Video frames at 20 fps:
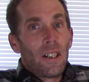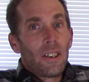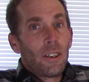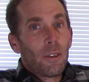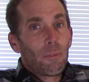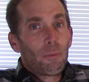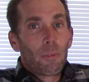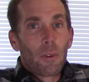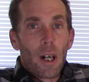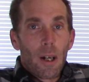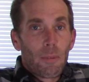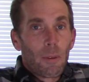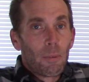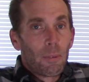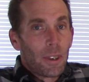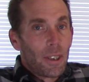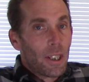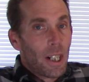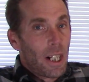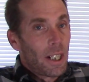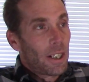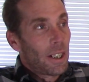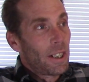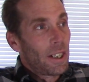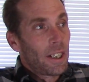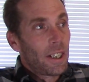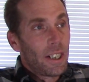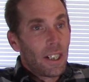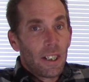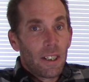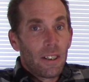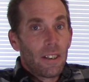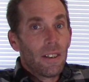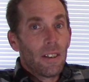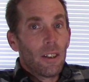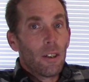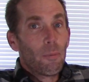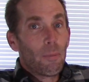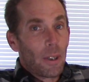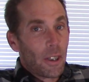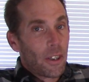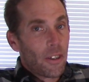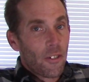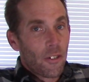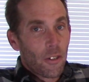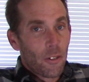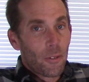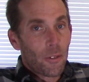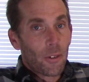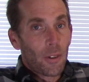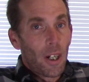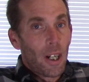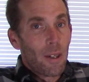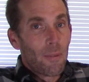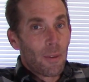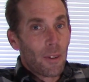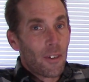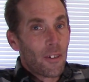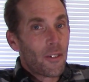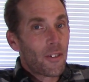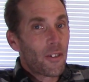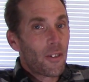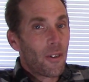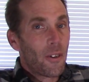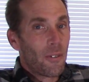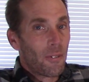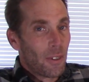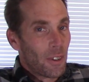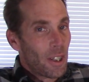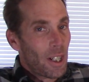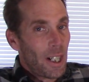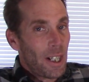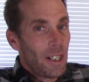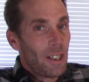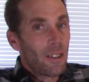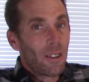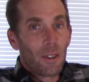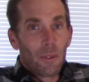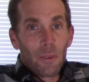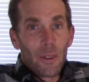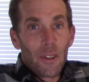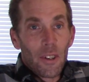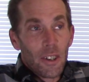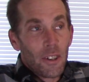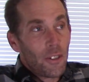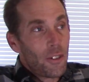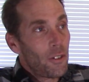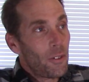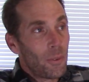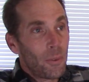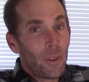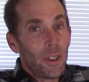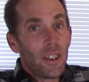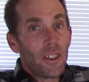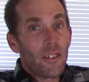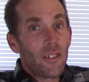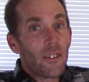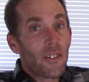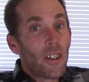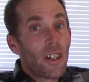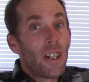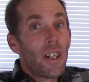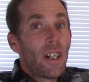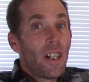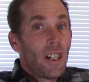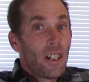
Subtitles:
you're probably not going to get a bunch of subscribers overnight or within 2 weeks.